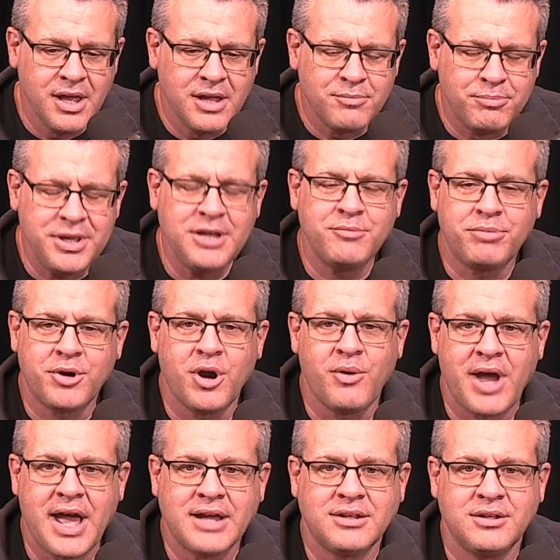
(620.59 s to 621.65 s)
Being
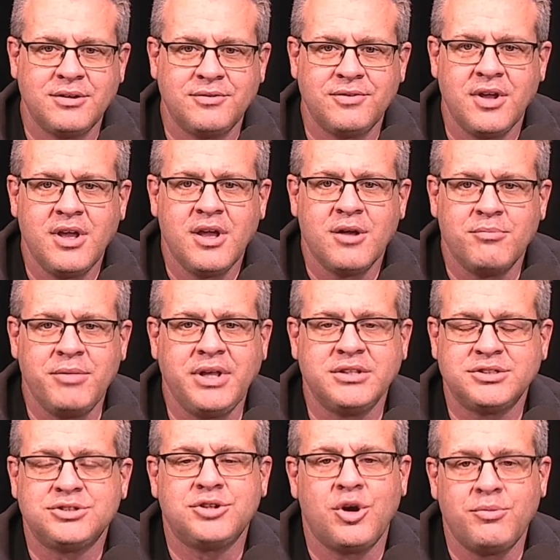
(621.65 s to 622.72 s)
proactive
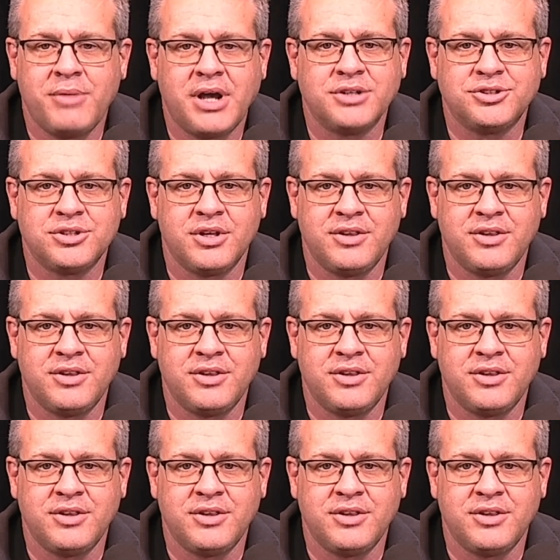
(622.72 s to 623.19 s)
means so much